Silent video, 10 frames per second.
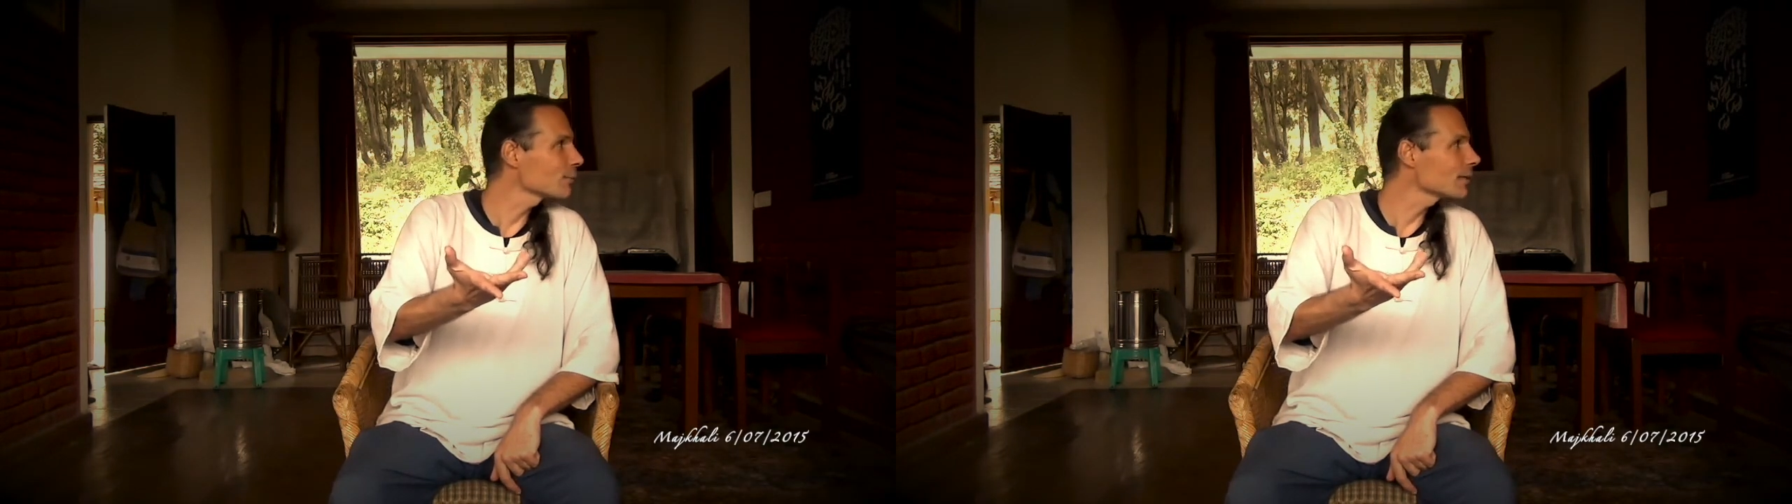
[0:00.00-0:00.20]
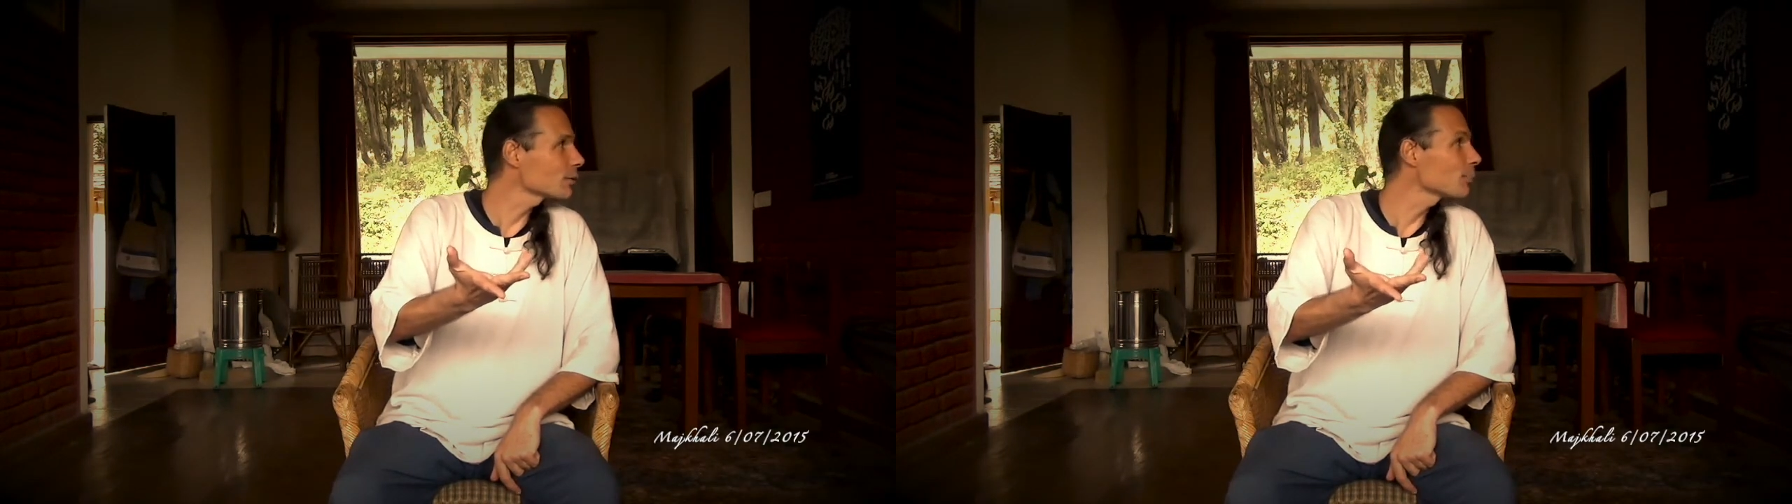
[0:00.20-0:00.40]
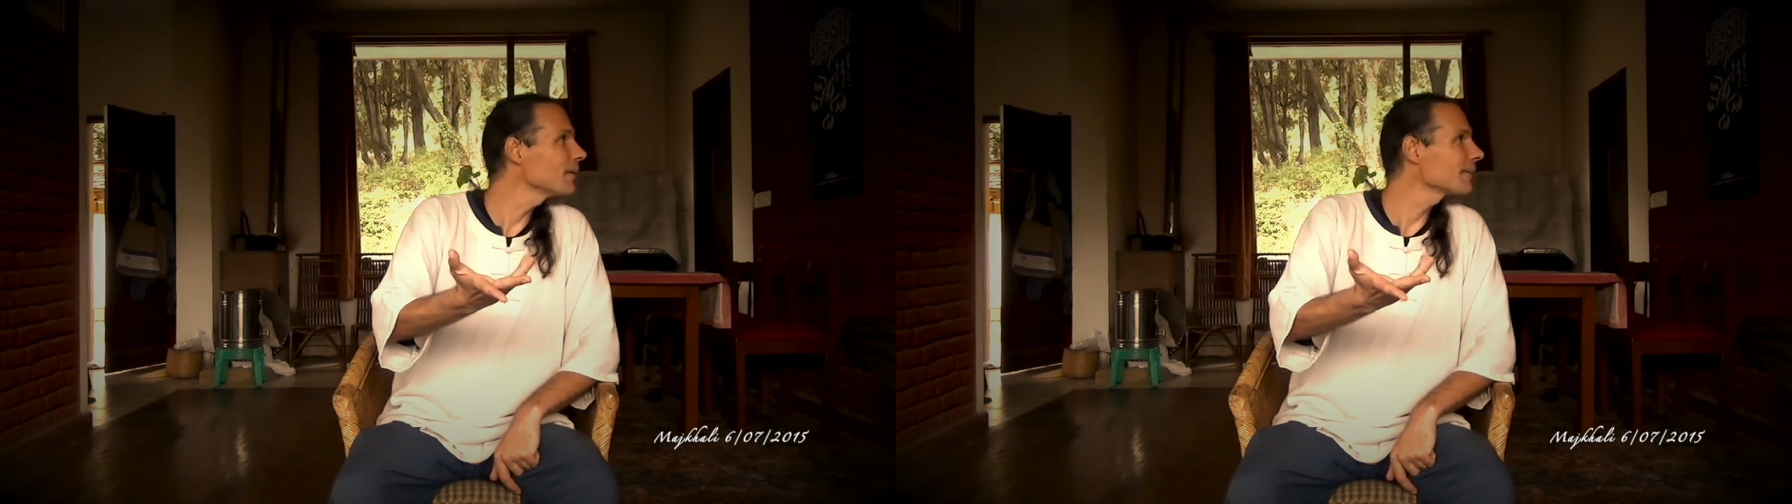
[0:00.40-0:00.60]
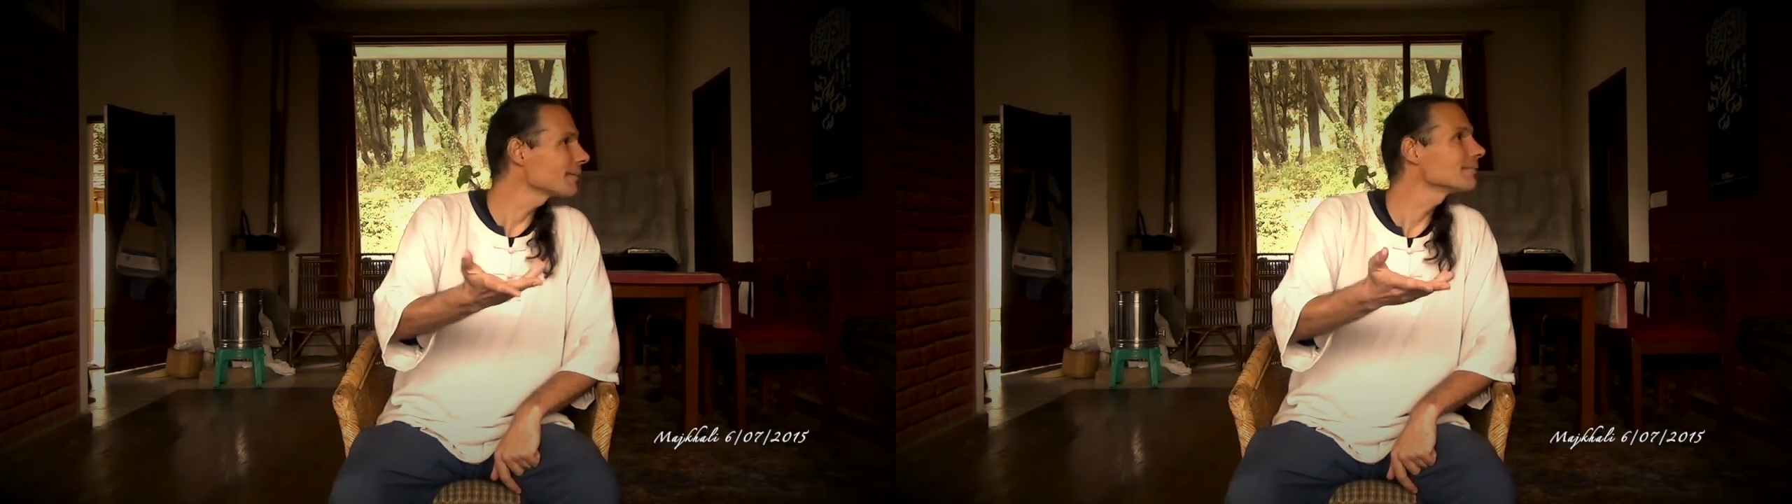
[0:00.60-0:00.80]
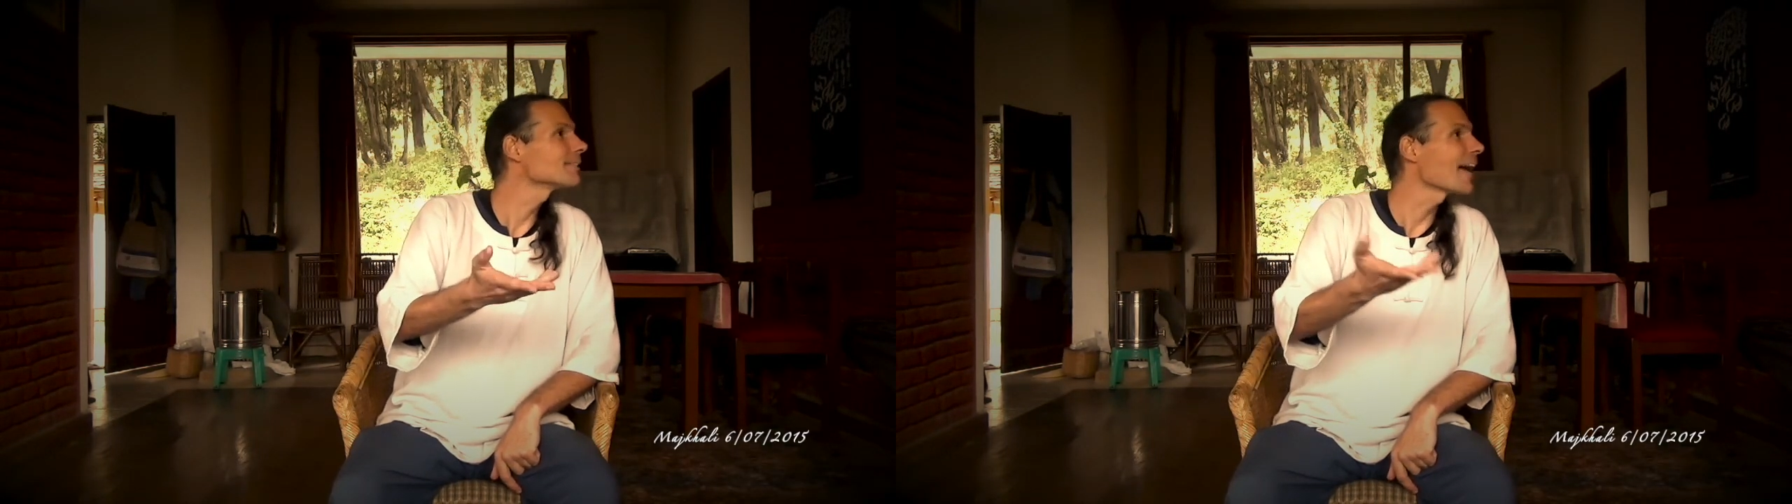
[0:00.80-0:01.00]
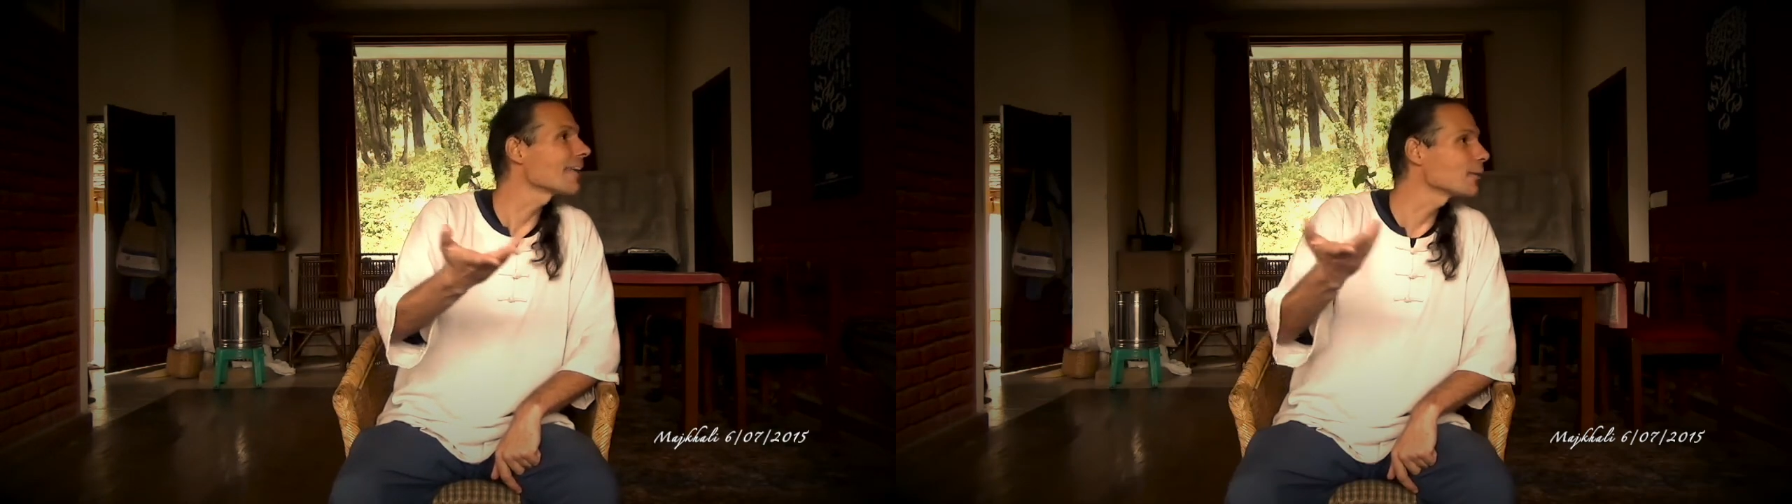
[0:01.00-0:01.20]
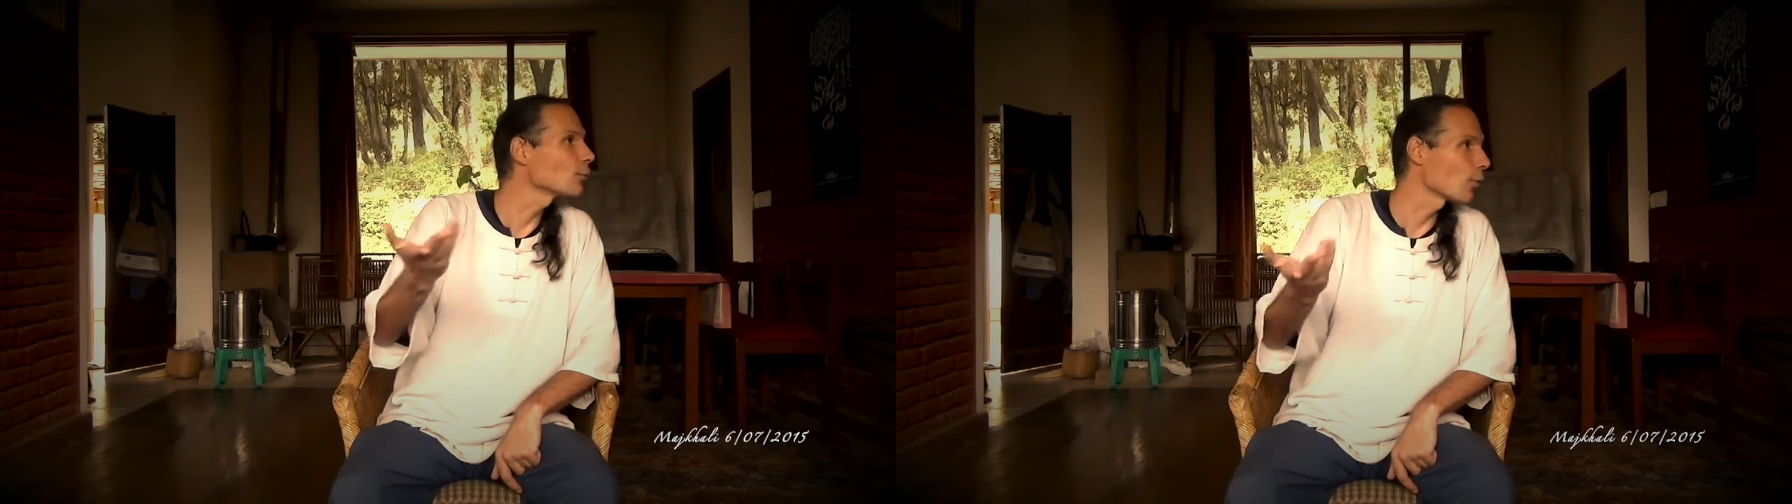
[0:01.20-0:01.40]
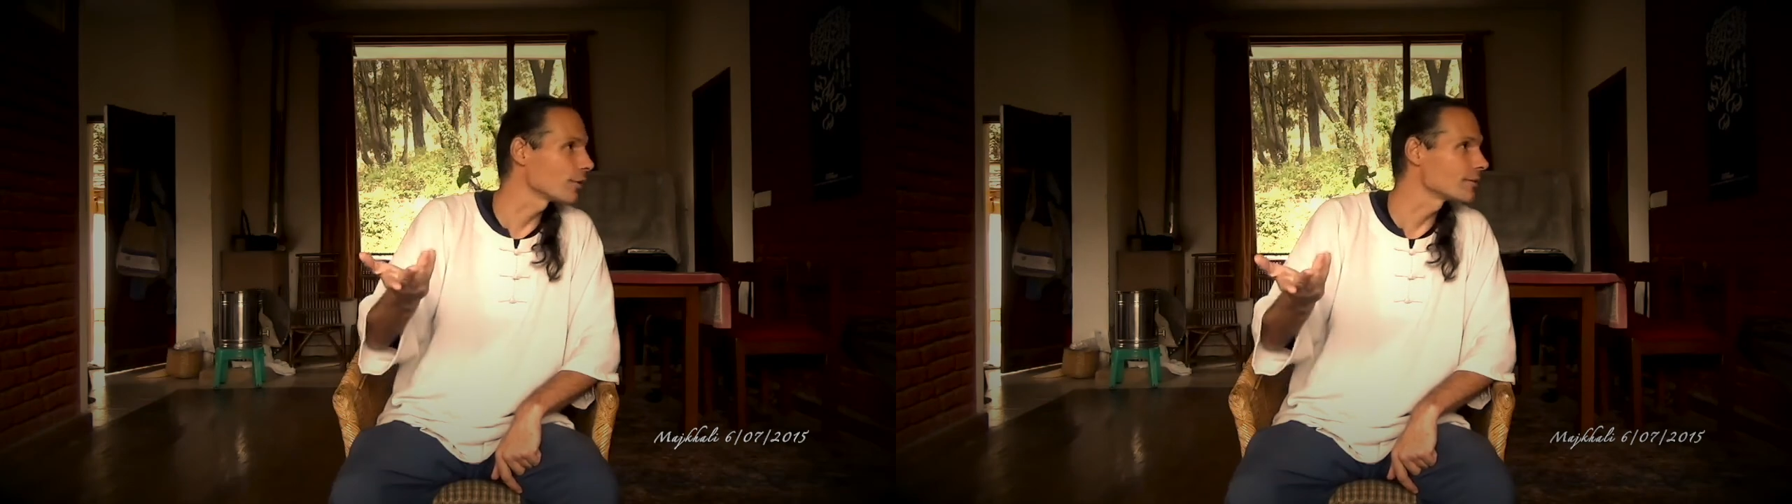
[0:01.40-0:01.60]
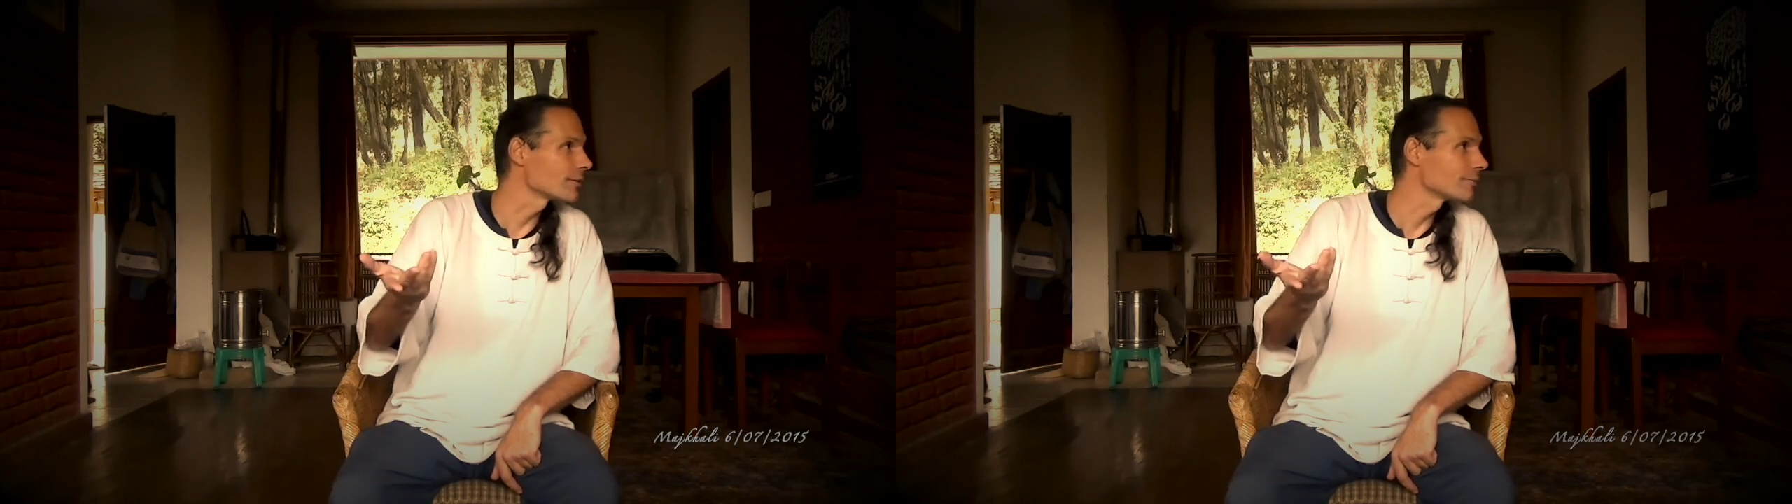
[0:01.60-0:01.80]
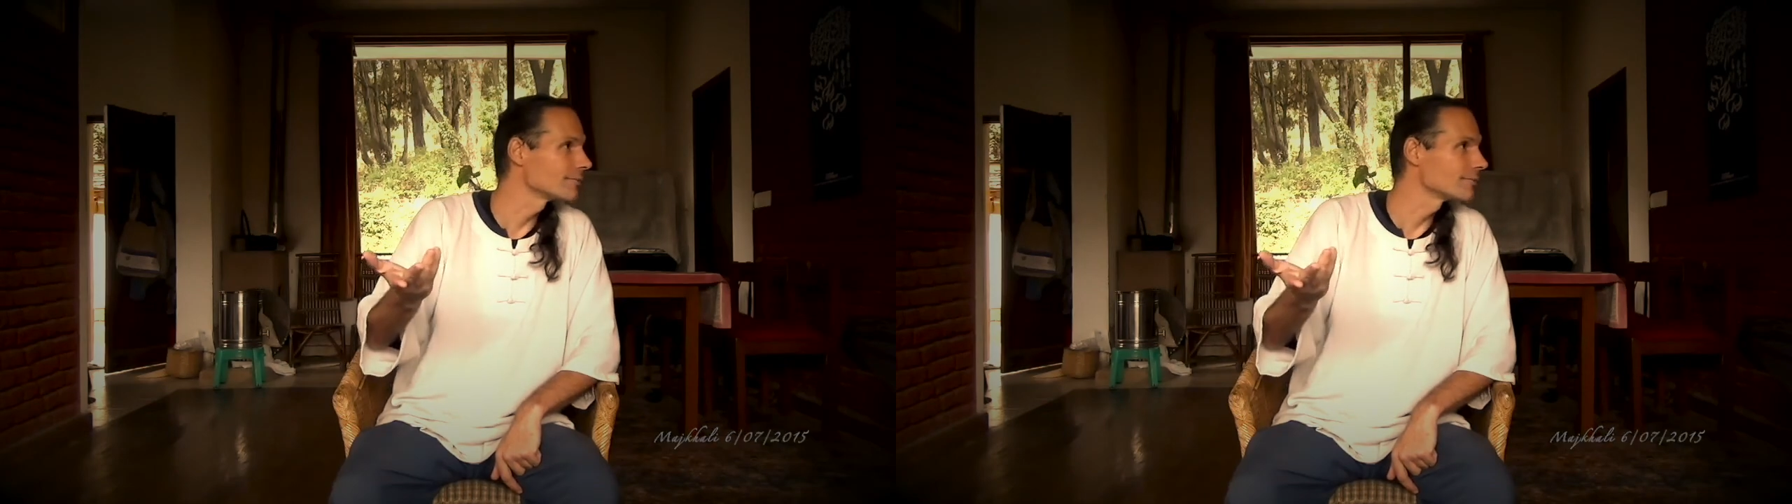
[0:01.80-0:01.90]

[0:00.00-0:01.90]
we speak silent words.